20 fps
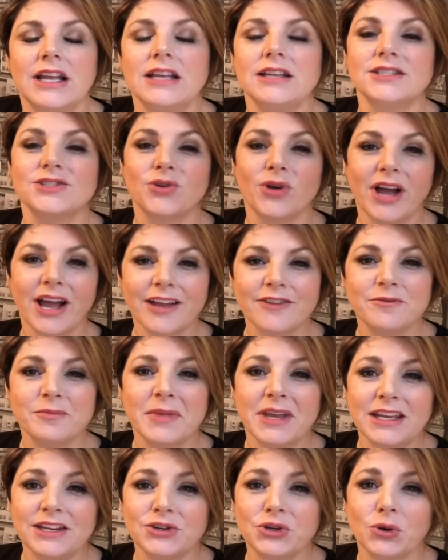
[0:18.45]
So I've
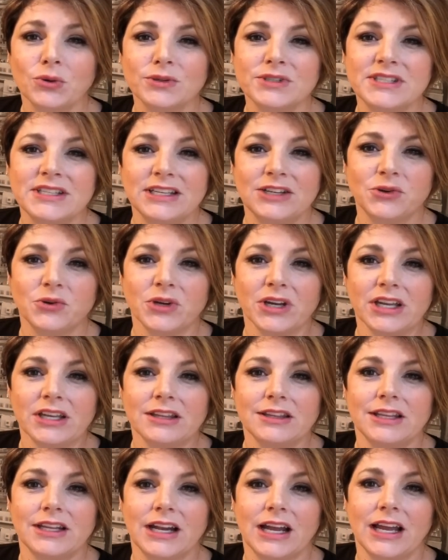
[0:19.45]
made no
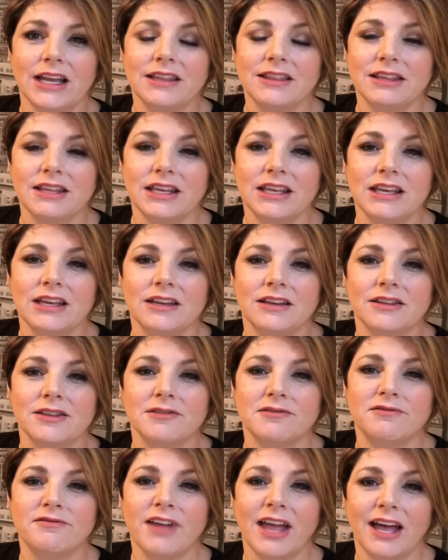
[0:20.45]
secret that I think
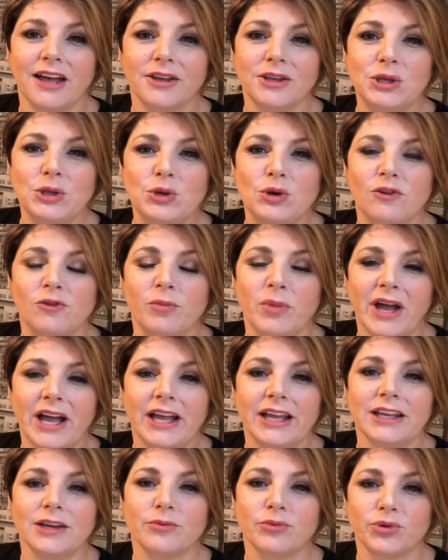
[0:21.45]
the value of
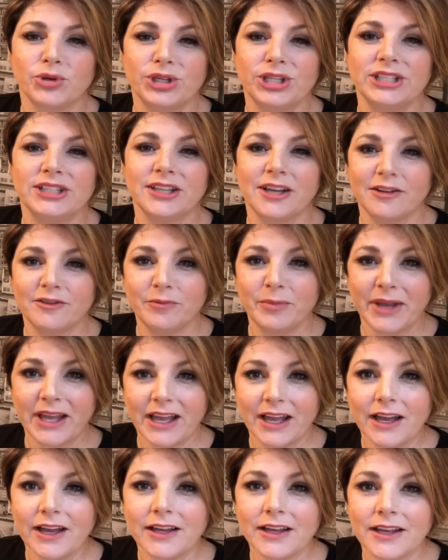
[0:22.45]
buying a pre-loved
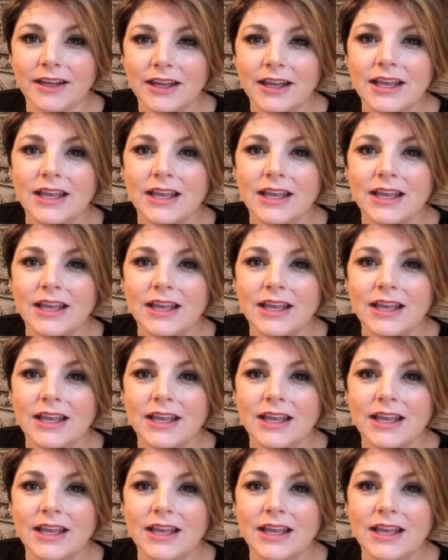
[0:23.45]
bag